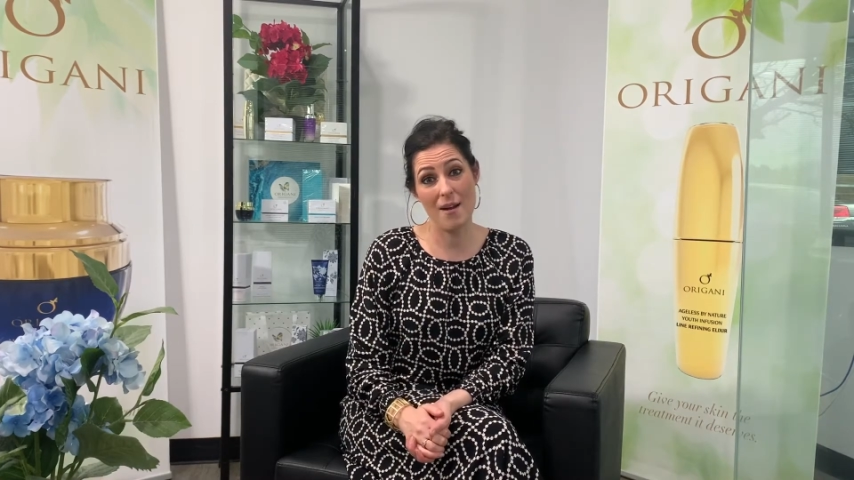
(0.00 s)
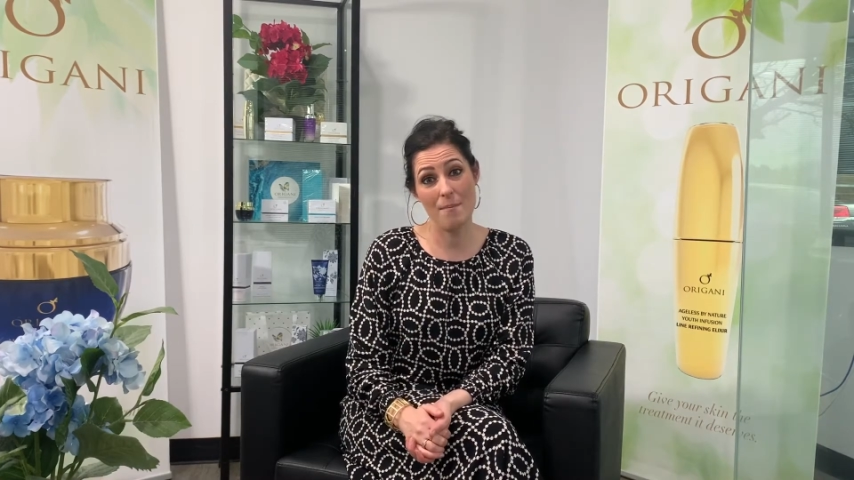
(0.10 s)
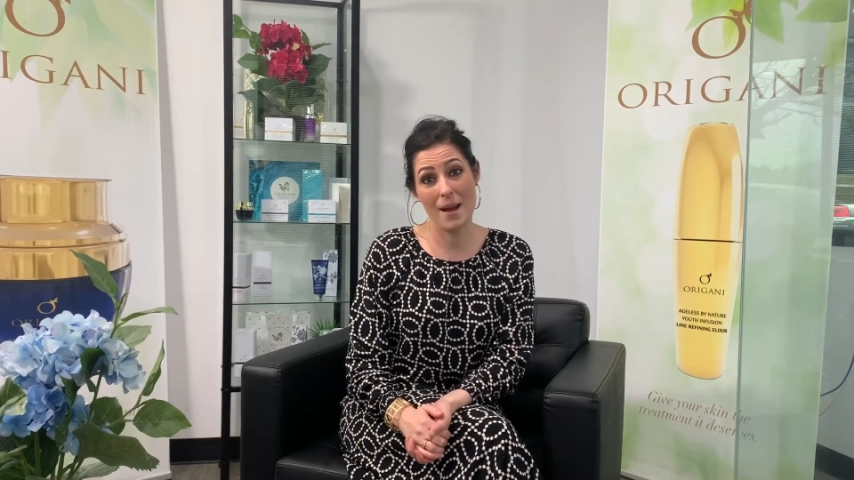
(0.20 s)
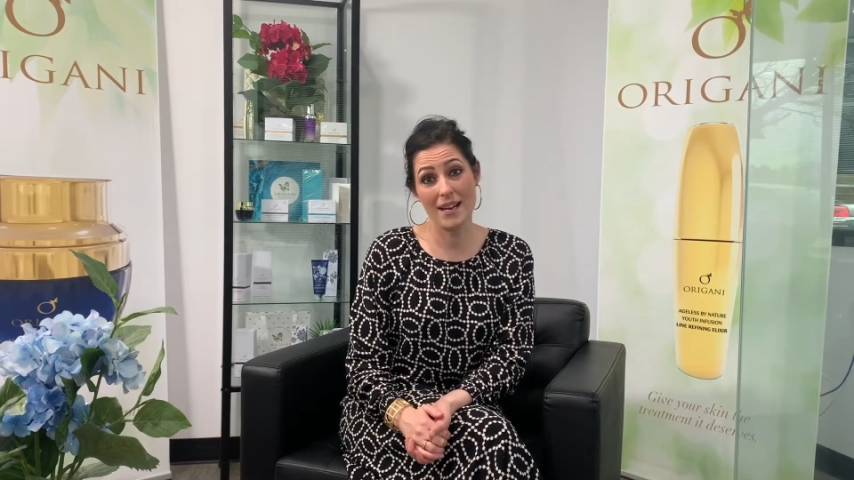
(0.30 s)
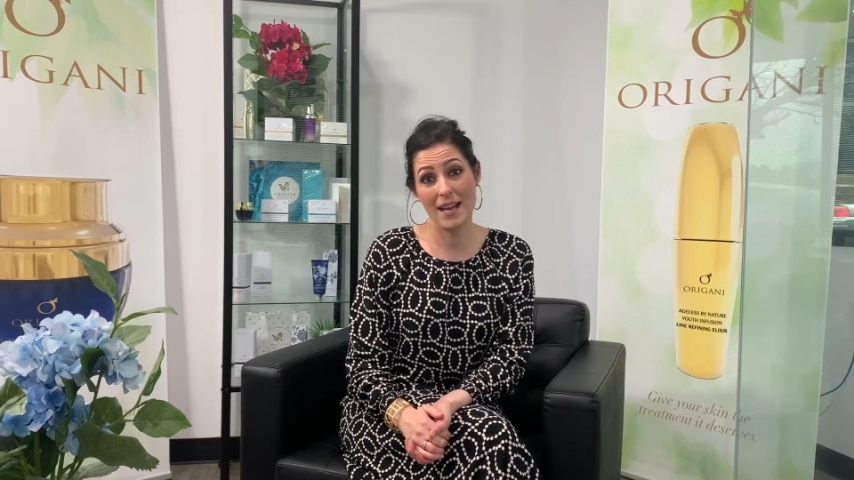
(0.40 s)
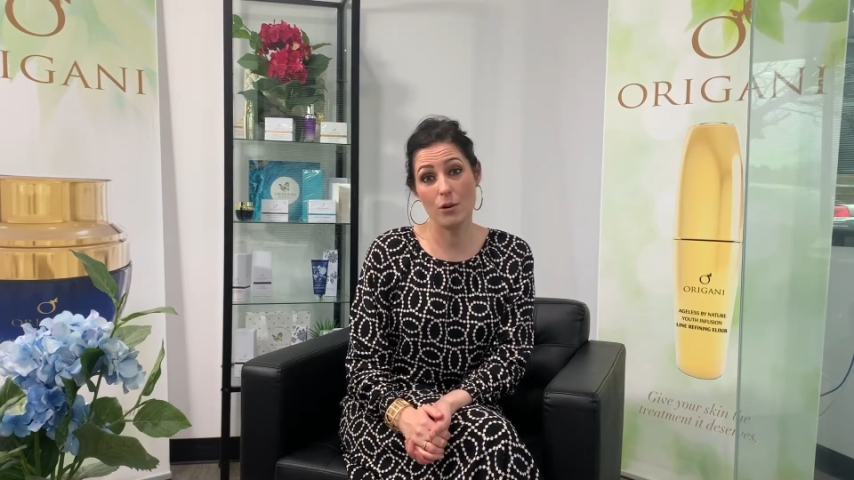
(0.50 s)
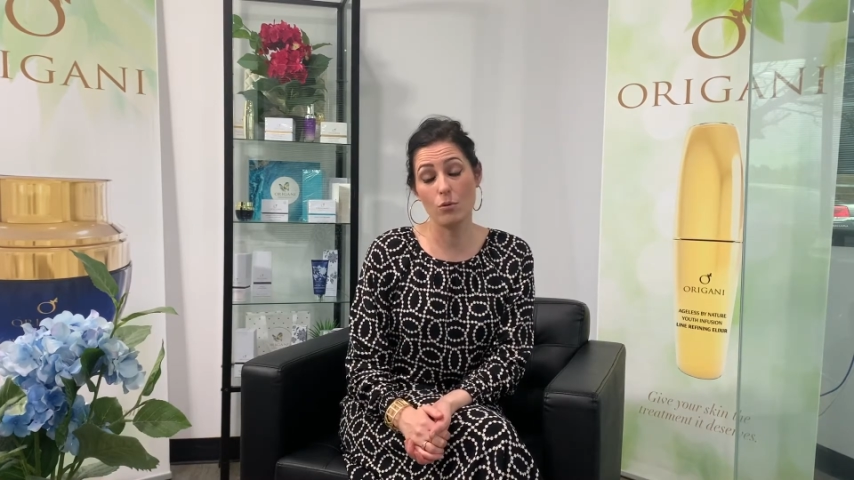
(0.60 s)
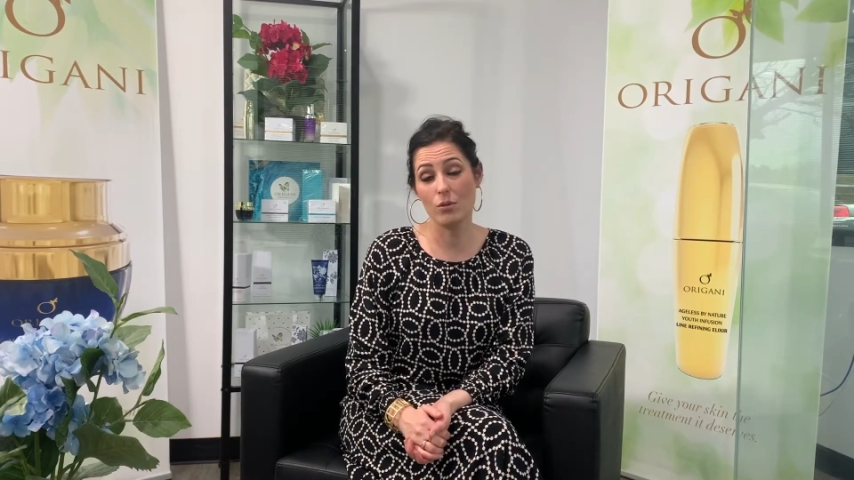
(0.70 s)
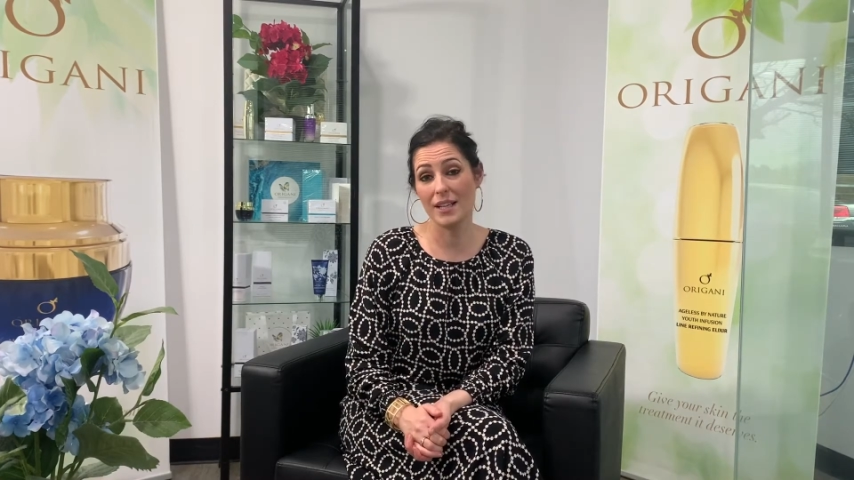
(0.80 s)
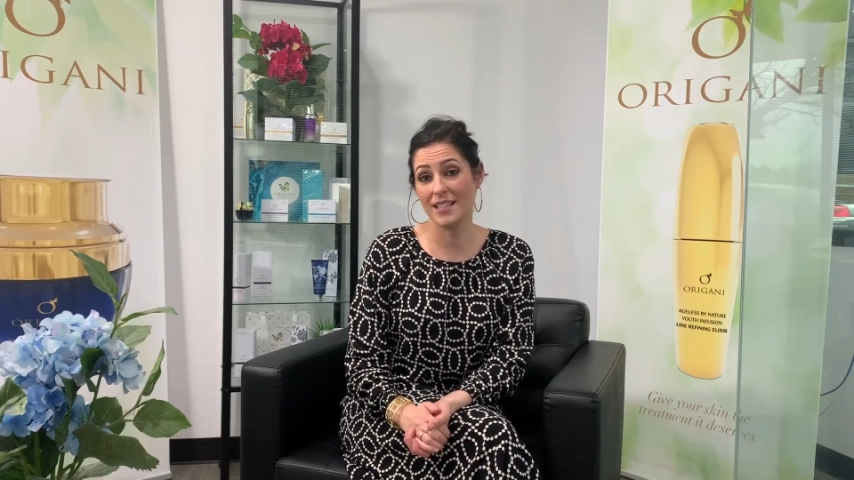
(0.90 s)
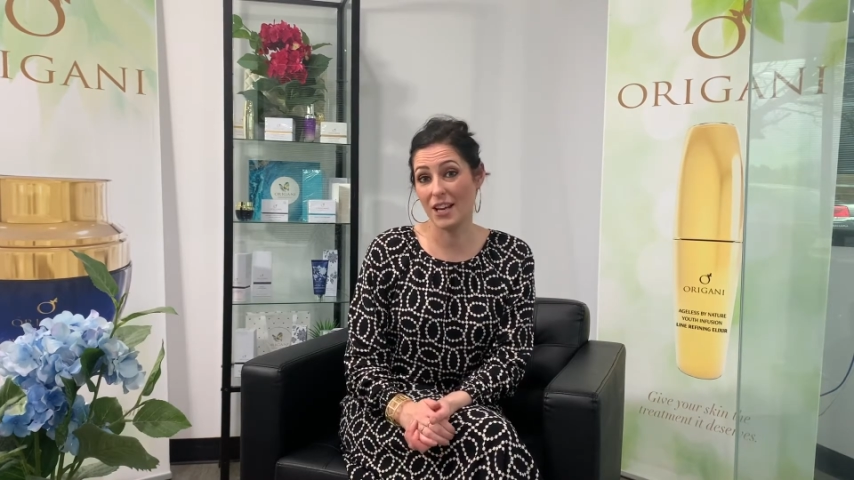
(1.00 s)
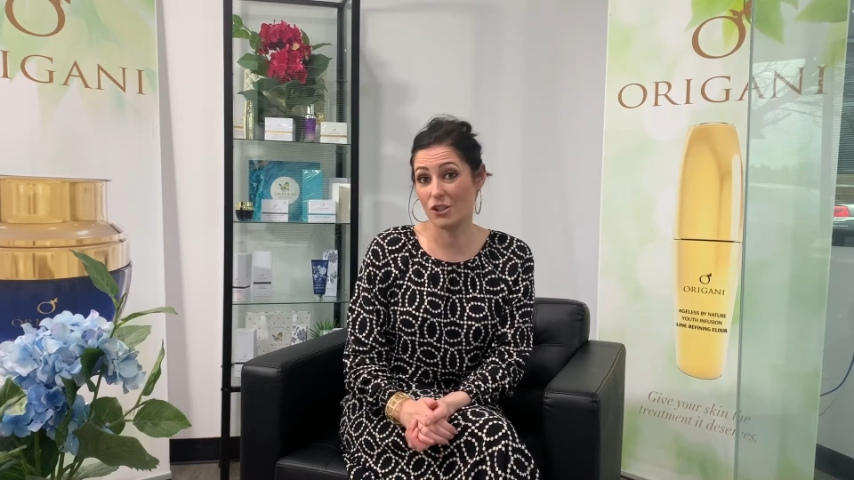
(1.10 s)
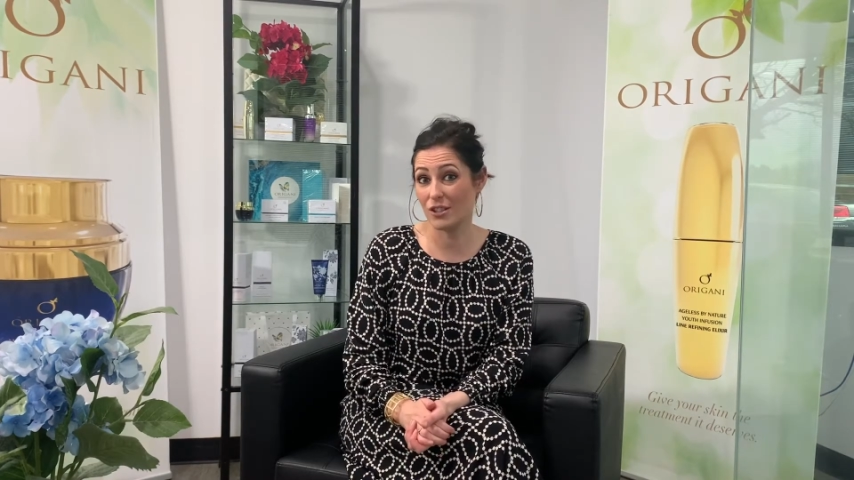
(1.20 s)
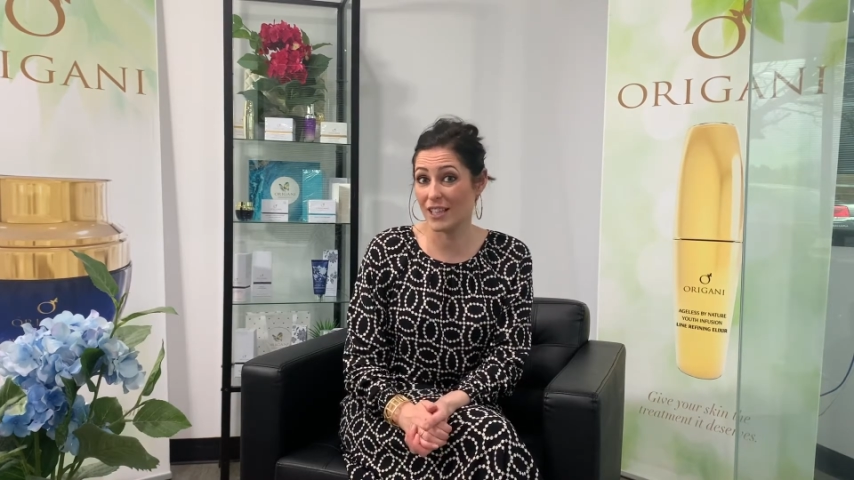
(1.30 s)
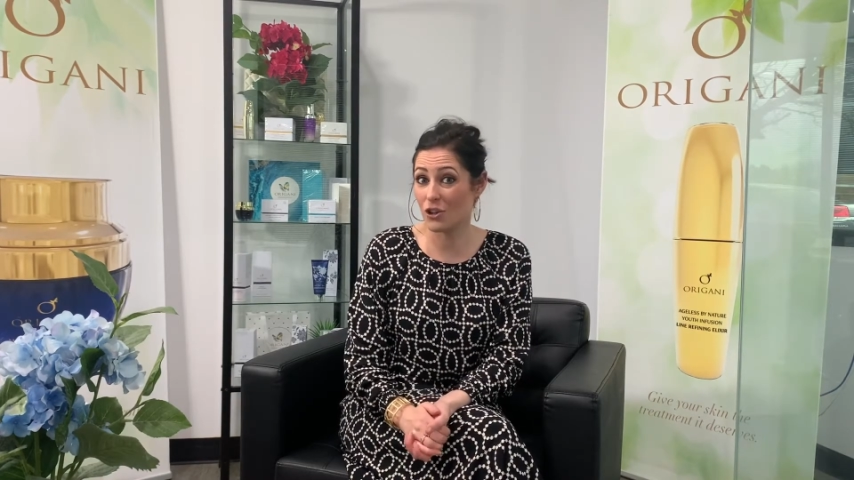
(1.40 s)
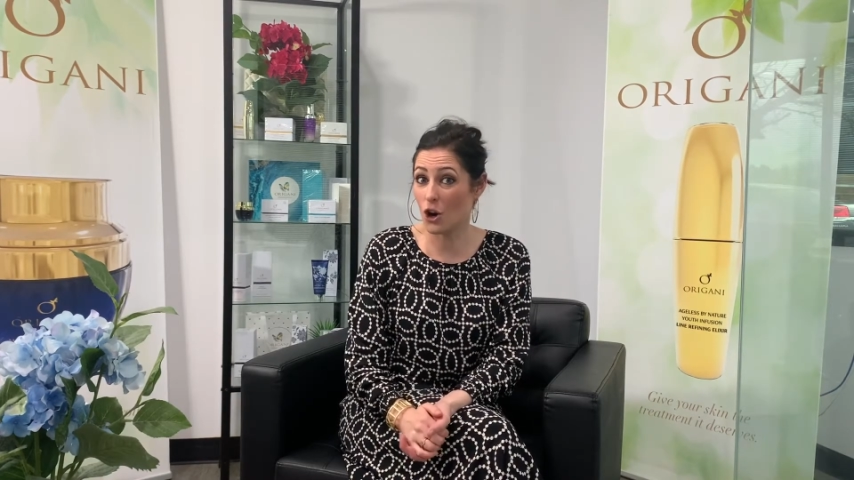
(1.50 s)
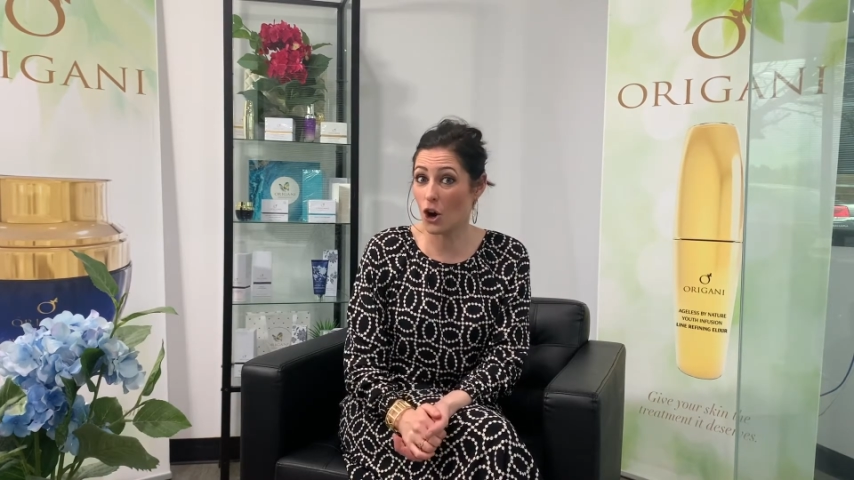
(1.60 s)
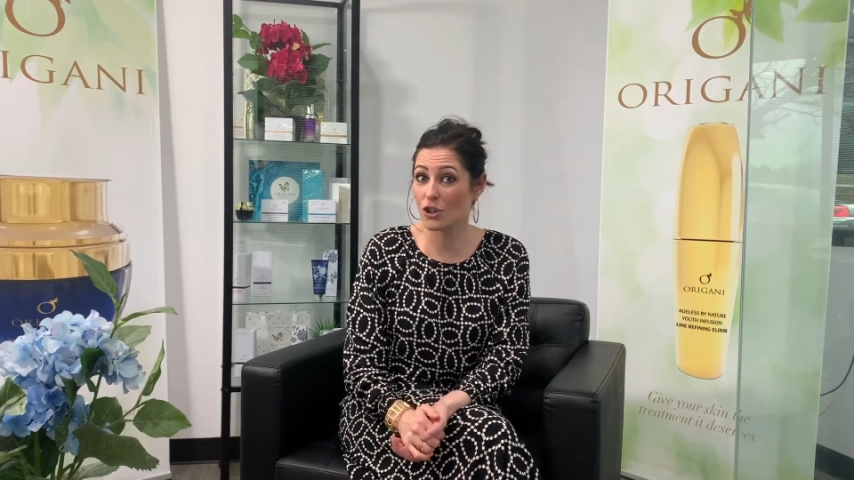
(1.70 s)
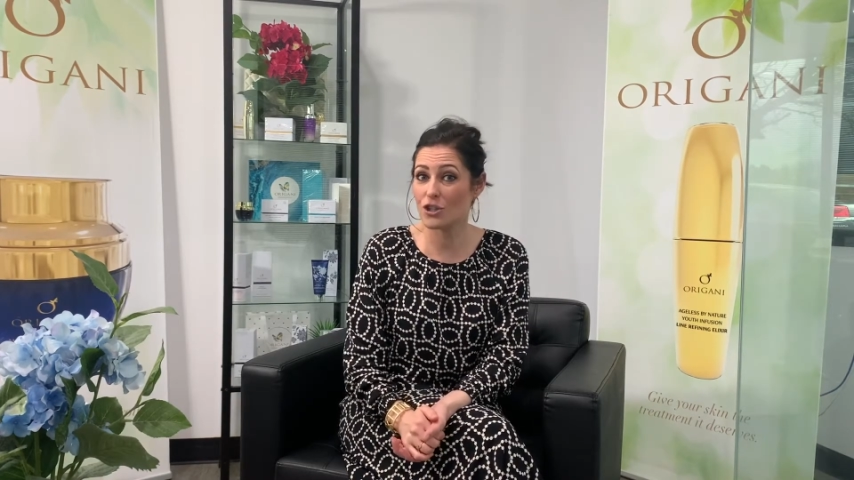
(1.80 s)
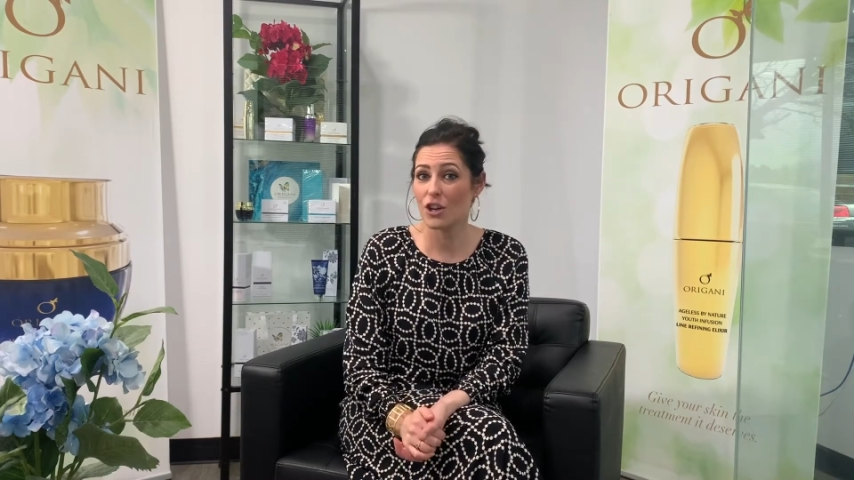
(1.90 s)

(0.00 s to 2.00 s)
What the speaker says: made equal. It's actually not.